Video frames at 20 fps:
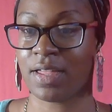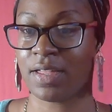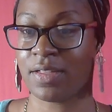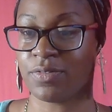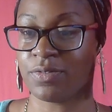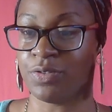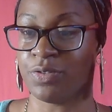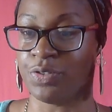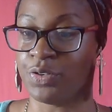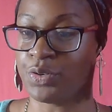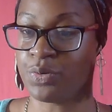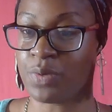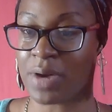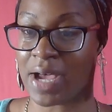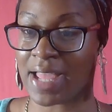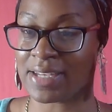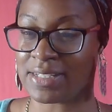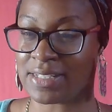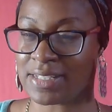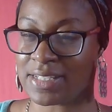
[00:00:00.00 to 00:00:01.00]
new
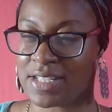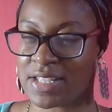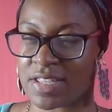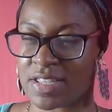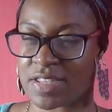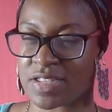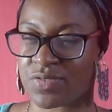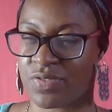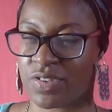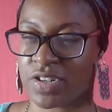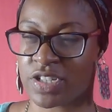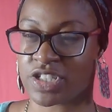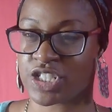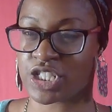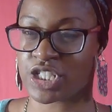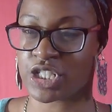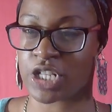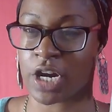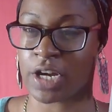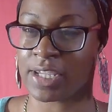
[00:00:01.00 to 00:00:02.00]
ideas, fresh
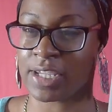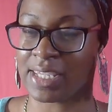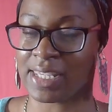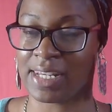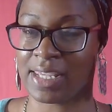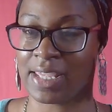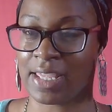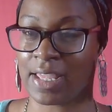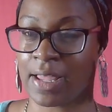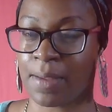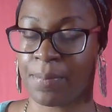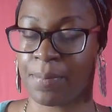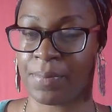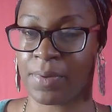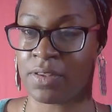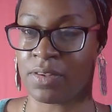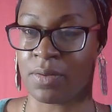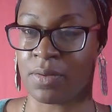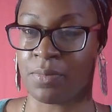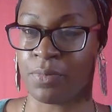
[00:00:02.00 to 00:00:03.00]
start, getting up
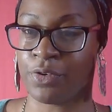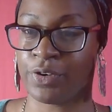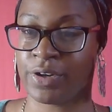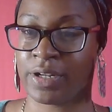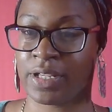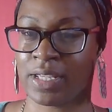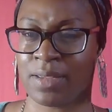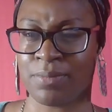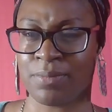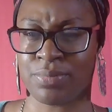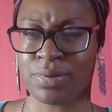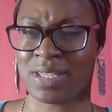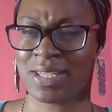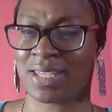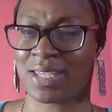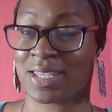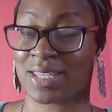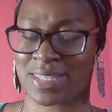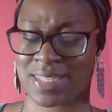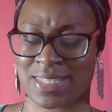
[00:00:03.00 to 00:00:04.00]
in the morning and being
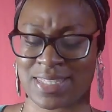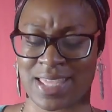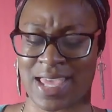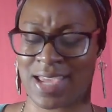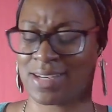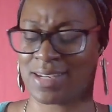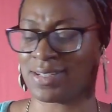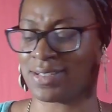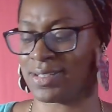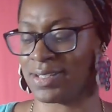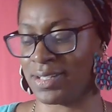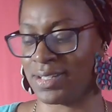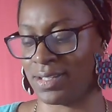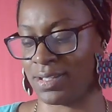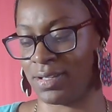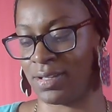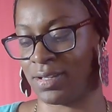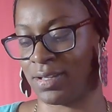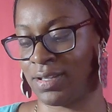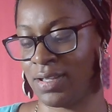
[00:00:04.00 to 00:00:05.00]
excited
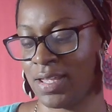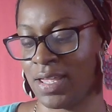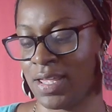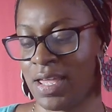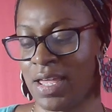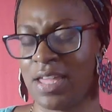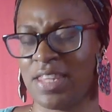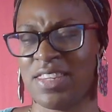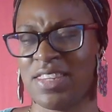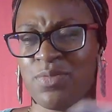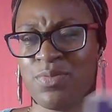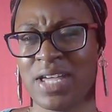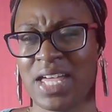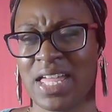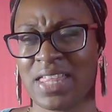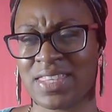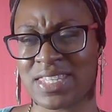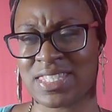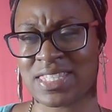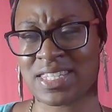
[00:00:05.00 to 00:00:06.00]
again. And then we
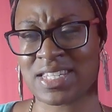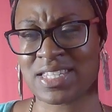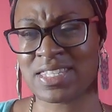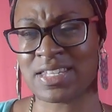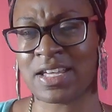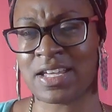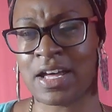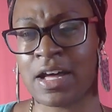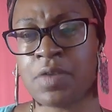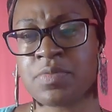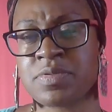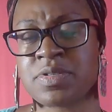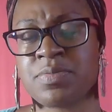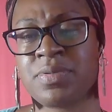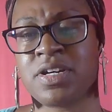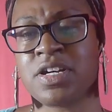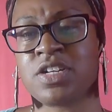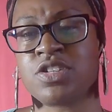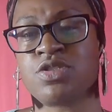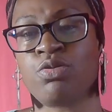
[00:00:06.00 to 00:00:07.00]
got the Six of Cups
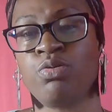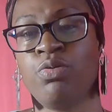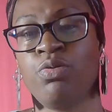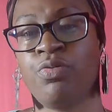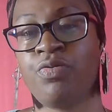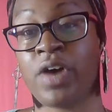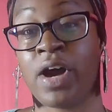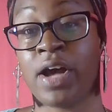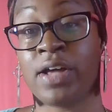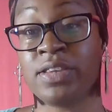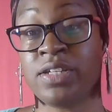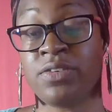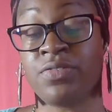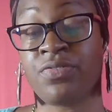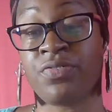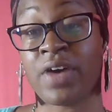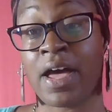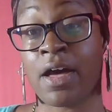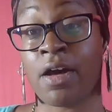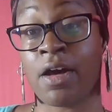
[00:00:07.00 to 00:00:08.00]
because you finally
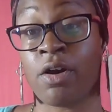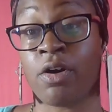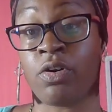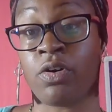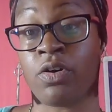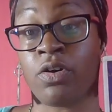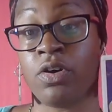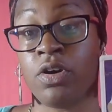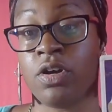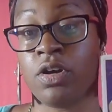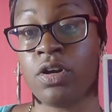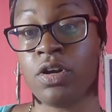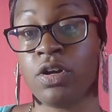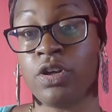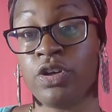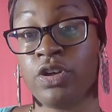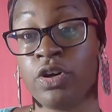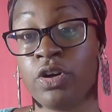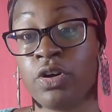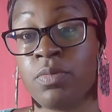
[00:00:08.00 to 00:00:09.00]
found
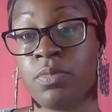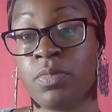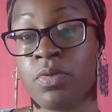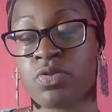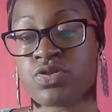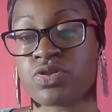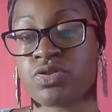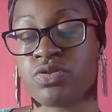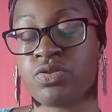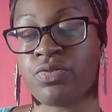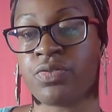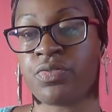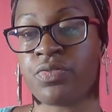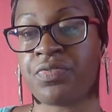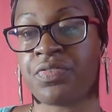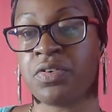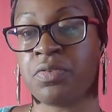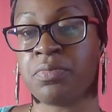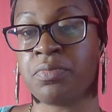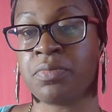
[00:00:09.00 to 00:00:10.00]
your emotional
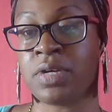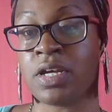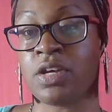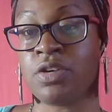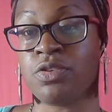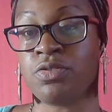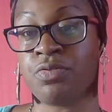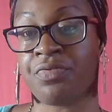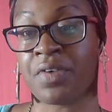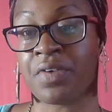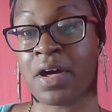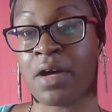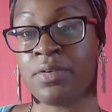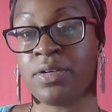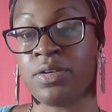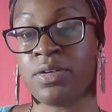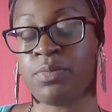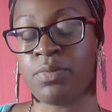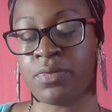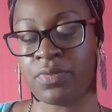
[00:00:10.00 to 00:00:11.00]
fulfillment and you found
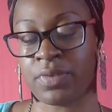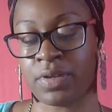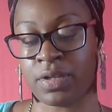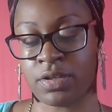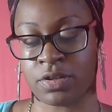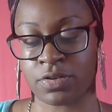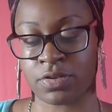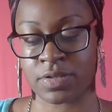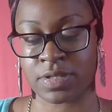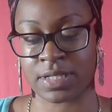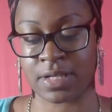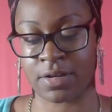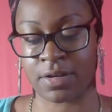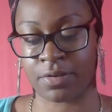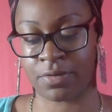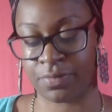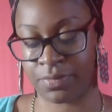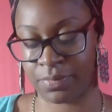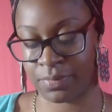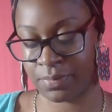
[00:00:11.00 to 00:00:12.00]
it within
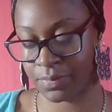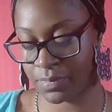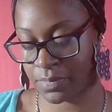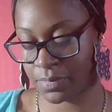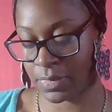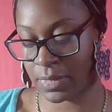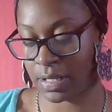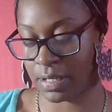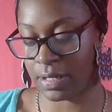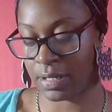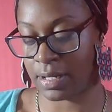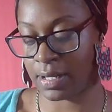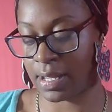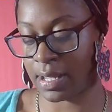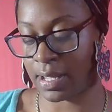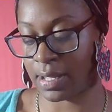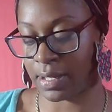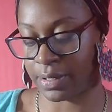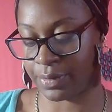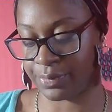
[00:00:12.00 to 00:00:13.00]
yourself.
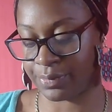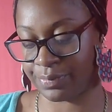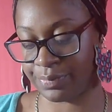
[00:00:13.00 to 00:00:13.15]
Now,